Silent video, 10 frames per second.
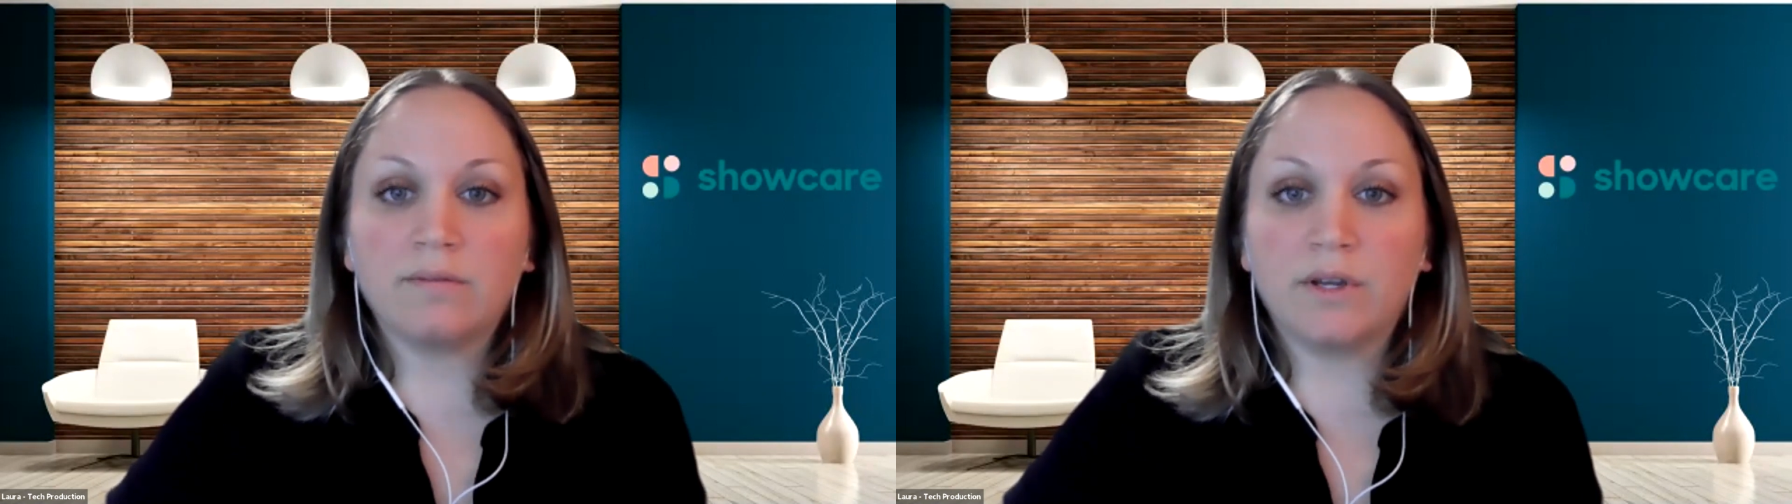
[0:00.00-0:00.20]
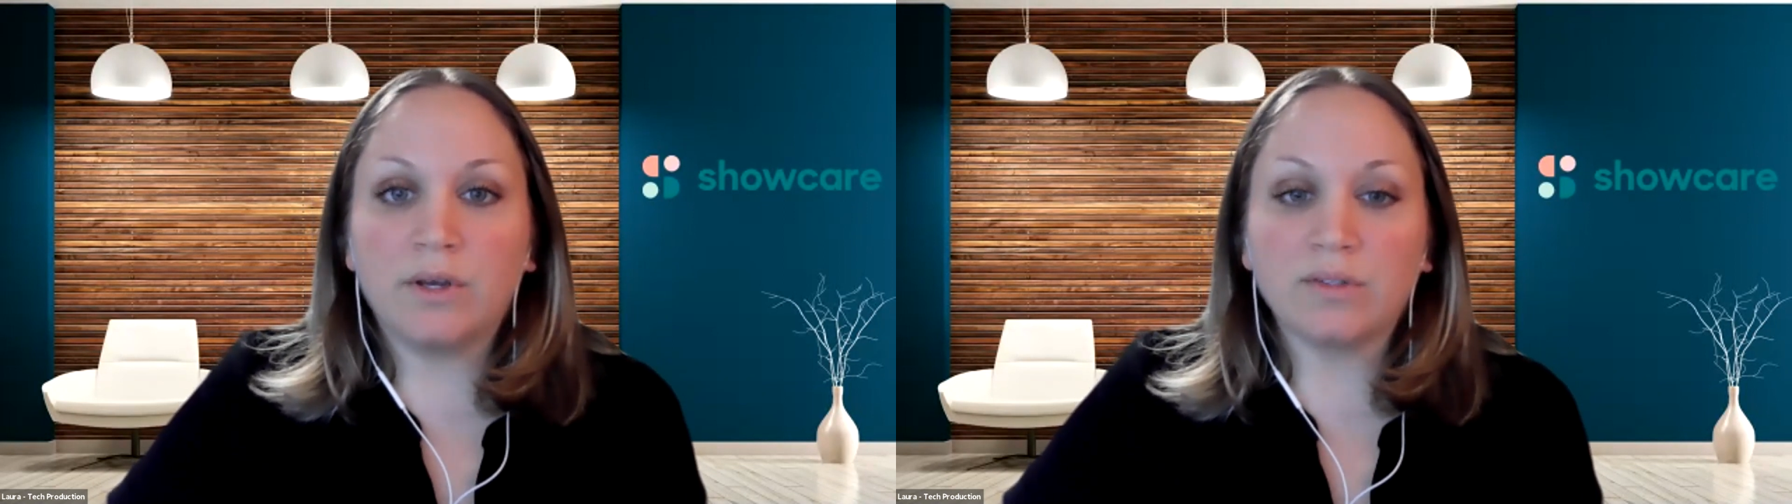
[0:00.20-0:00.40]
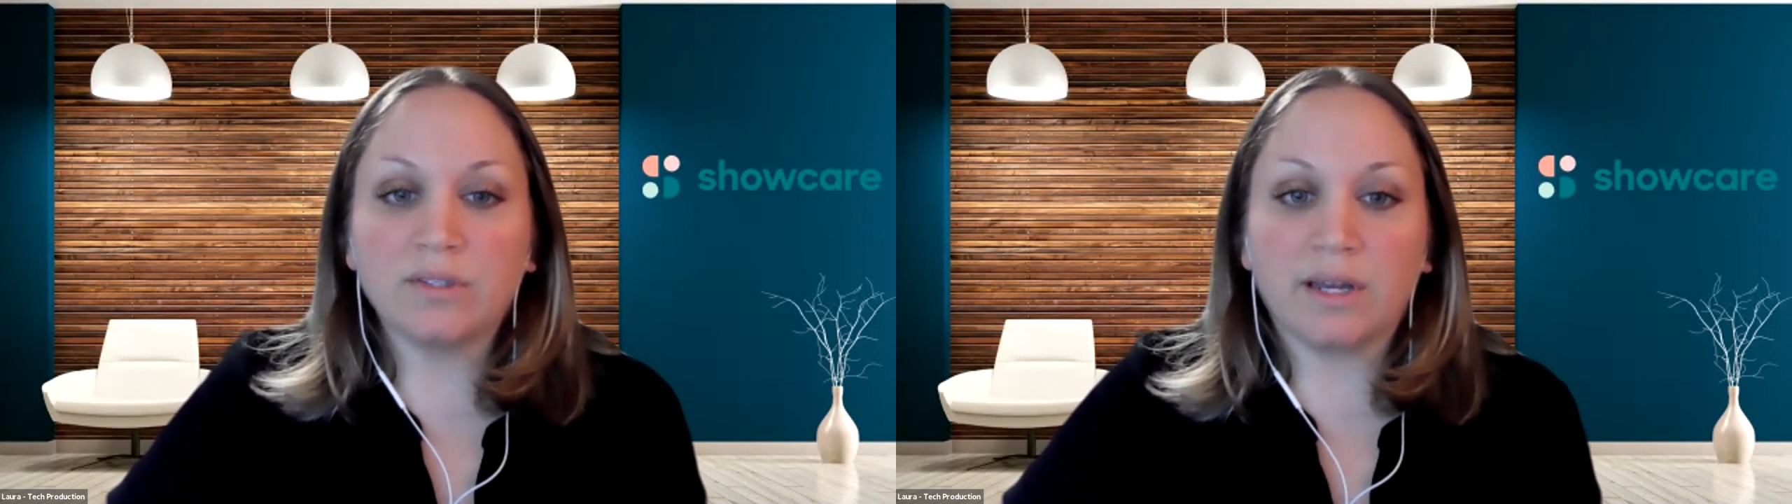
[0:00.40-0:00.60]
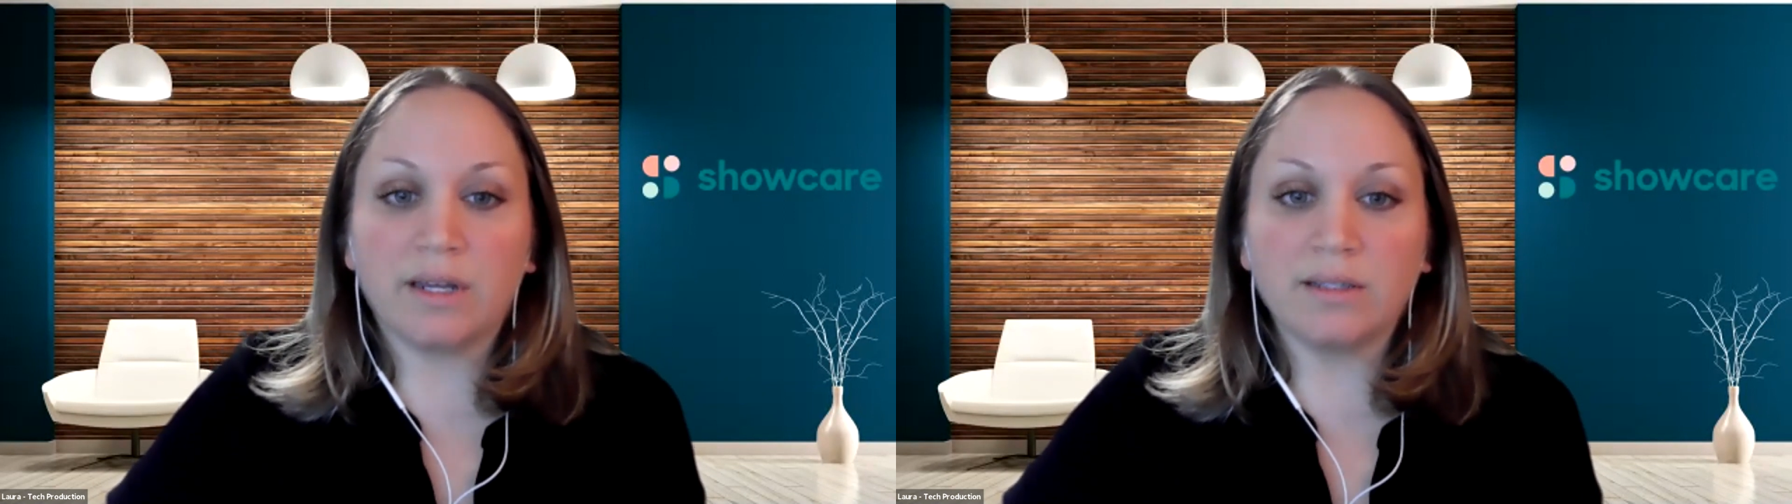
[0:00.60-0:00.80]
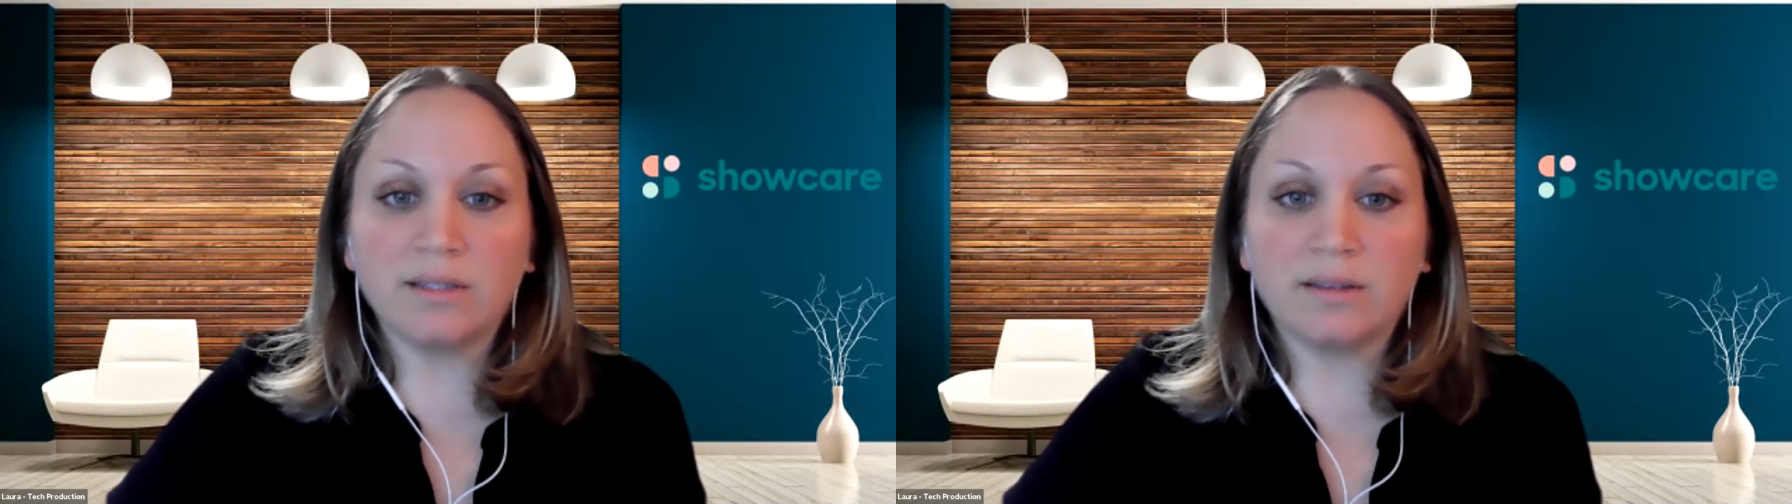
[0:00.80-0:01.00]
Video
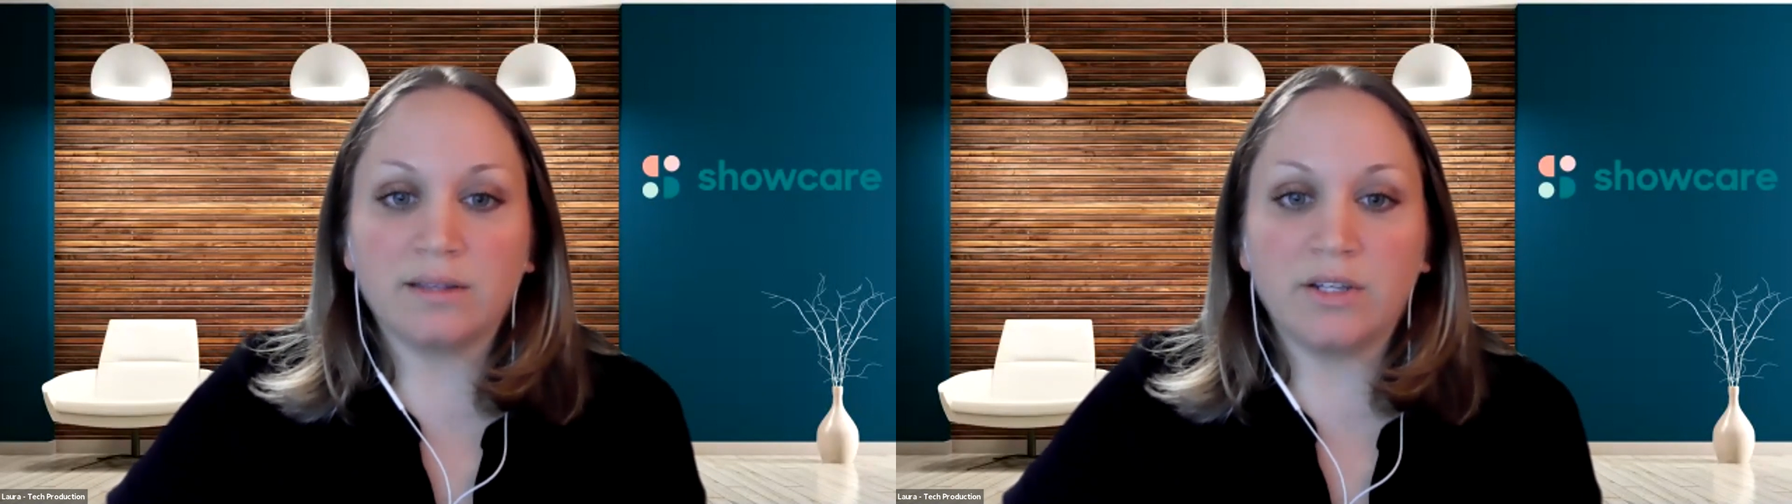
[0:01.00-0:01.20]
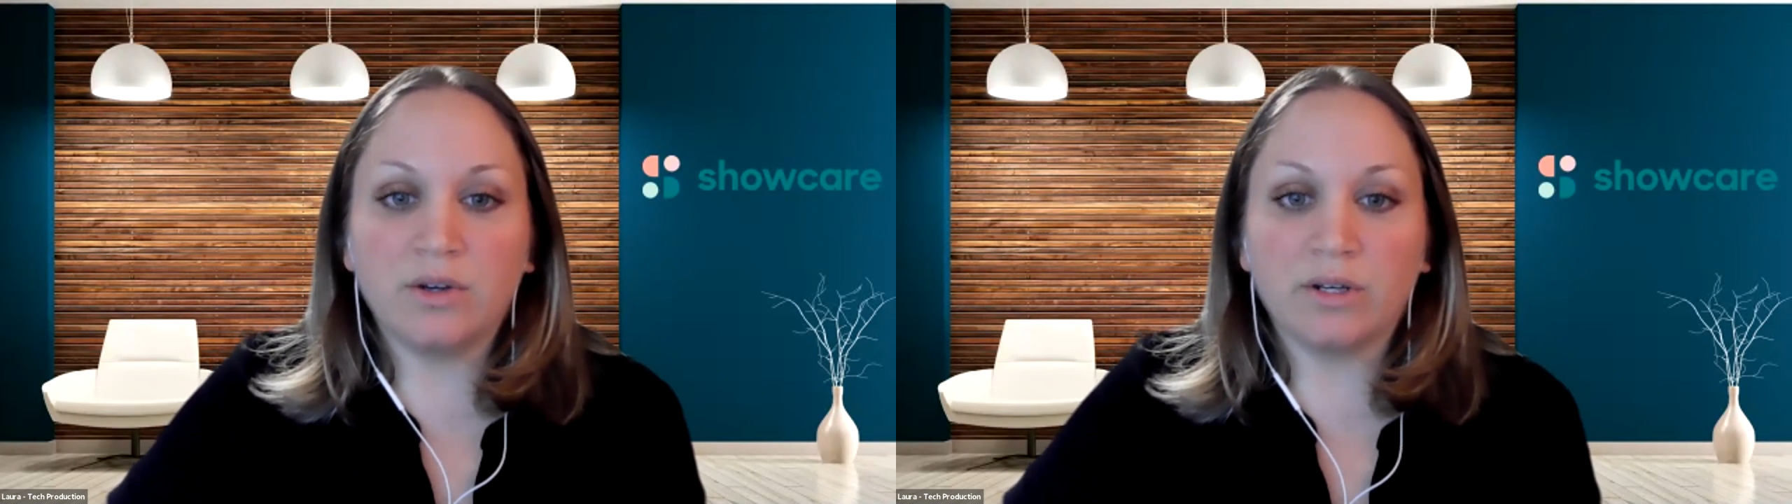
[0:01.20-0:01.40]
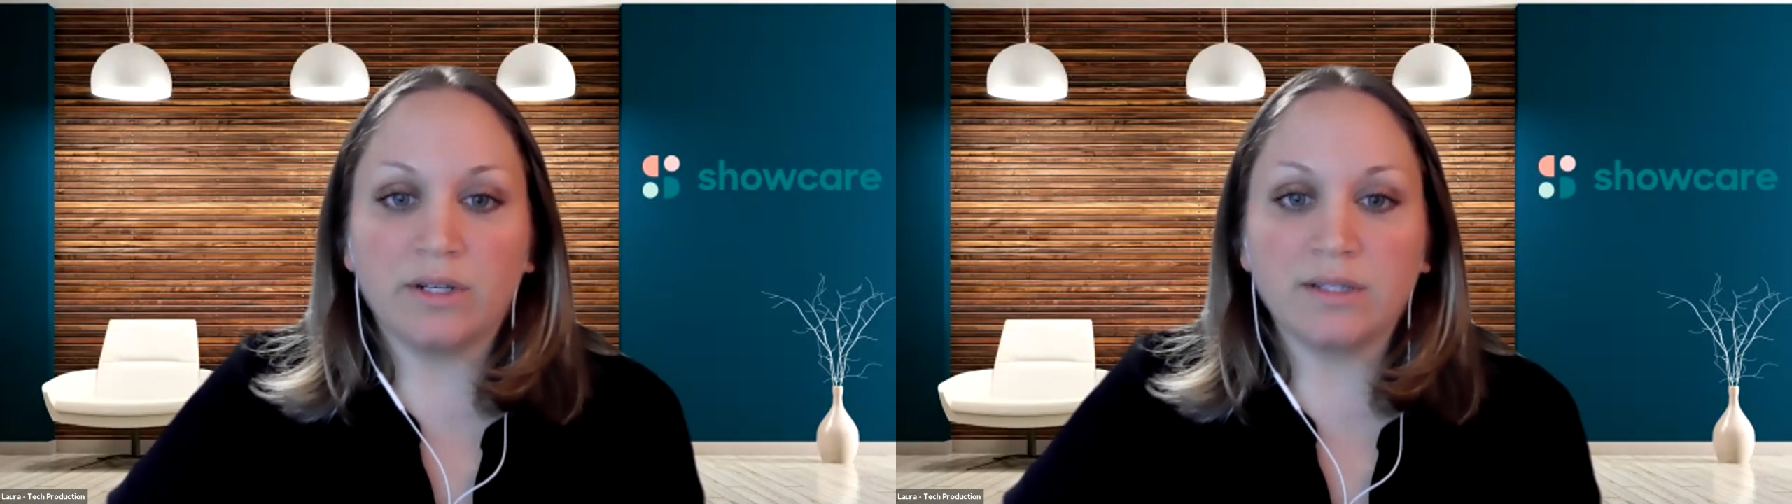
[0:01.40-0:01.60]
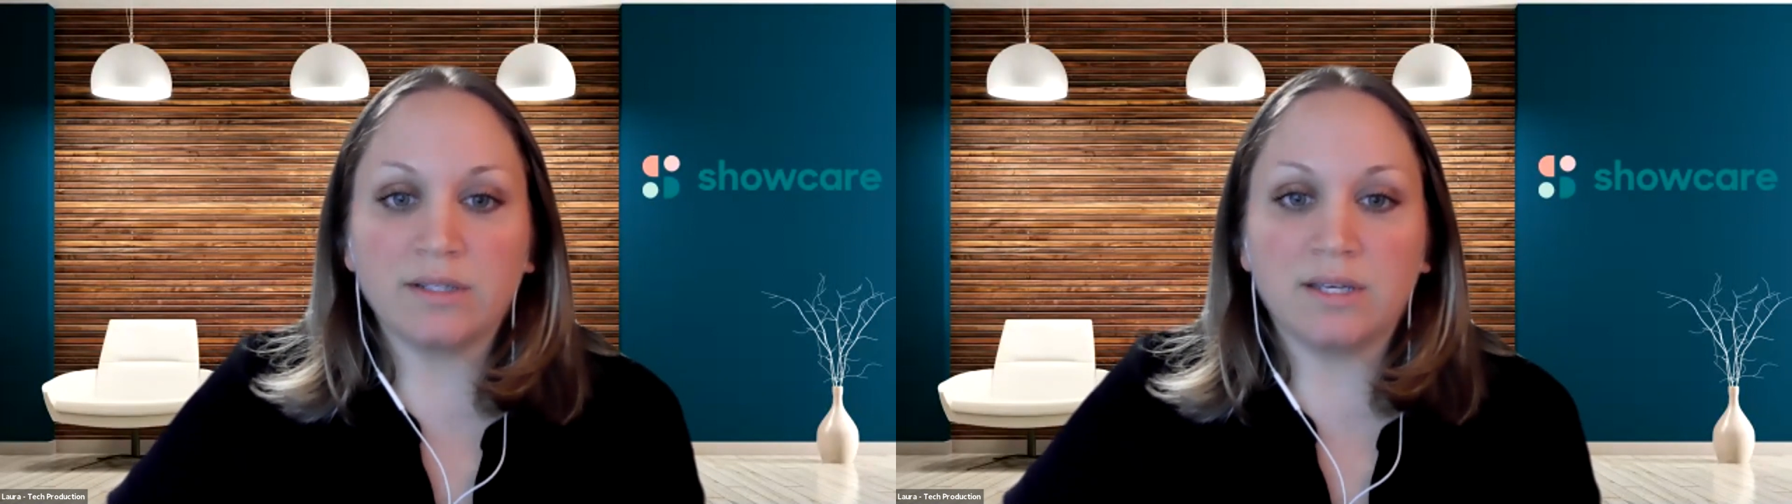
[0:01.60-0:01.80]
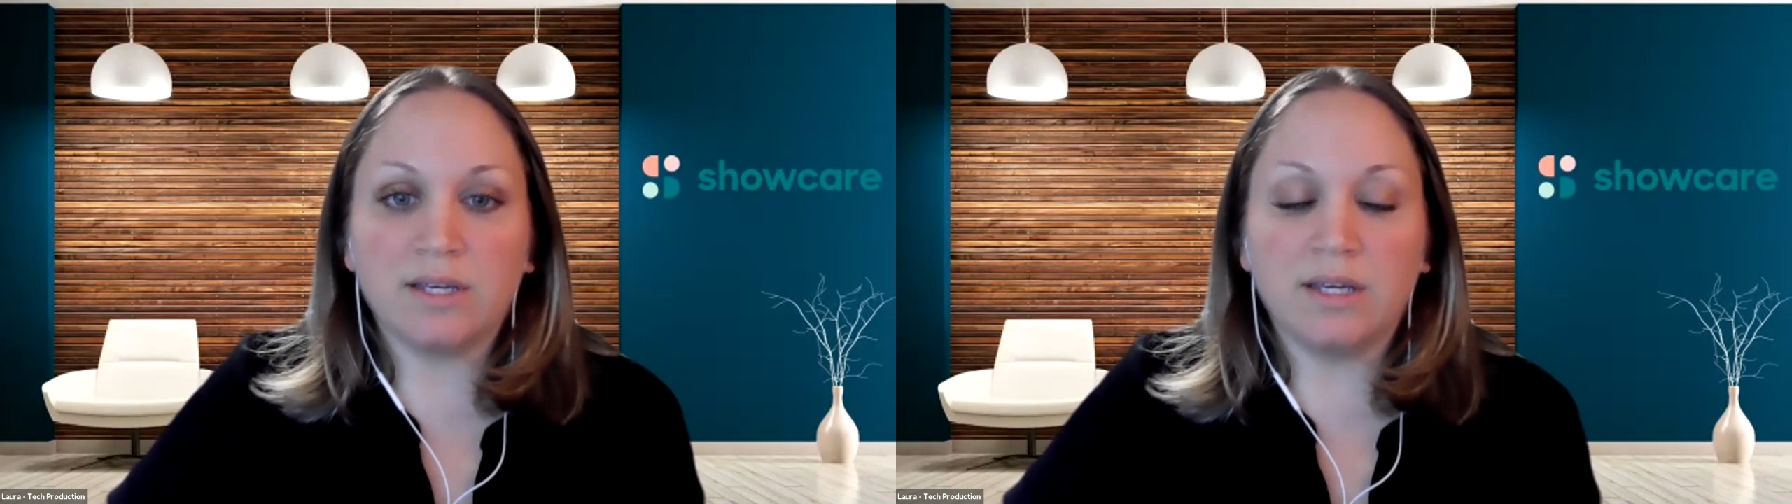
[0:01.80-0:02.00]
settings, then you're going to
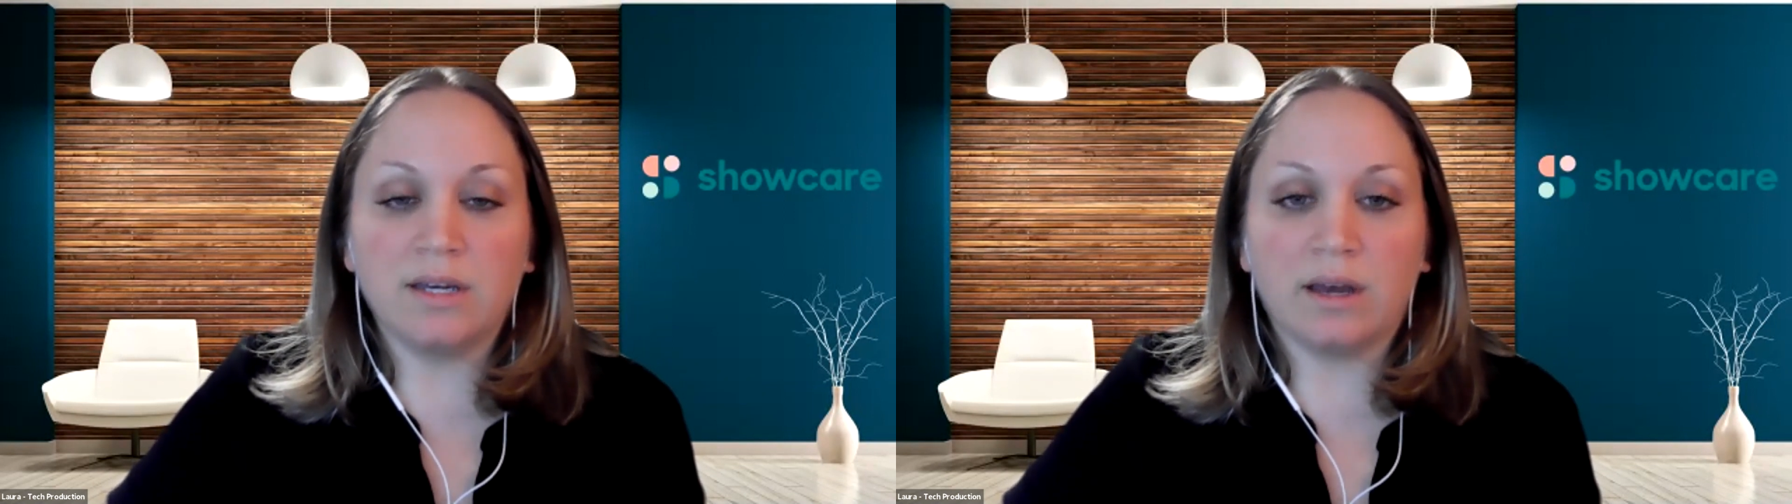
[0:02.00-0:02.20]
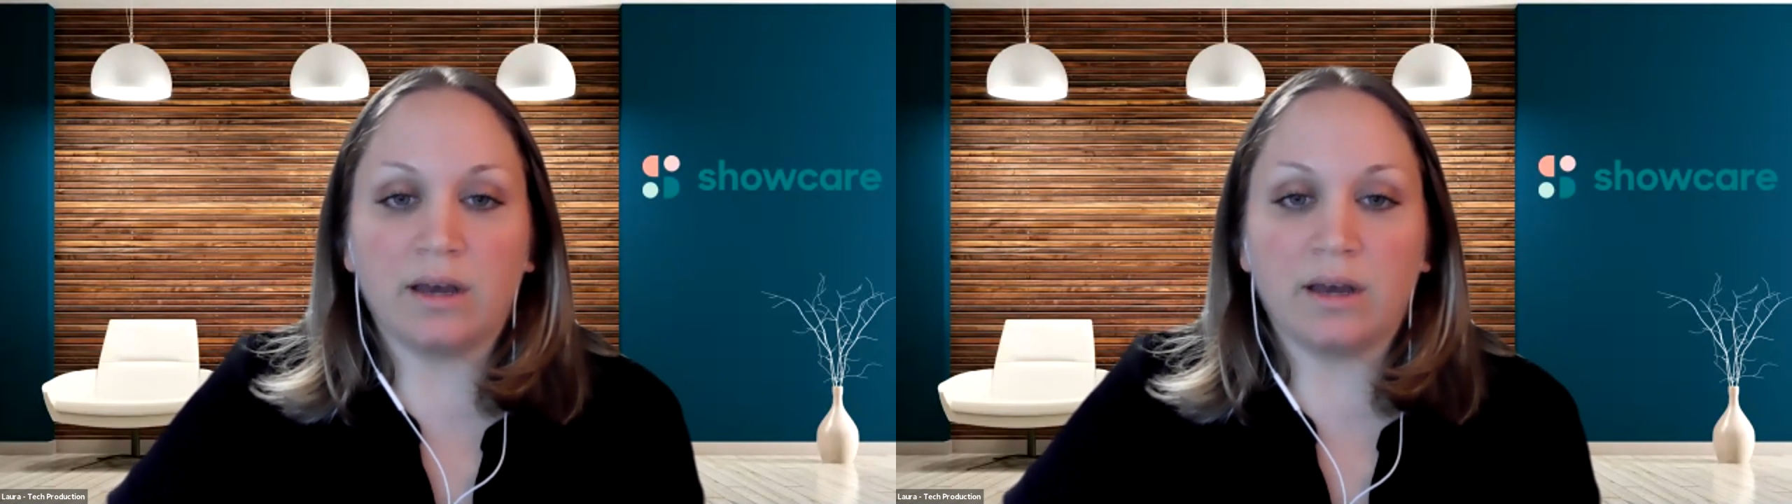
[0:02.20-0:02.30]
see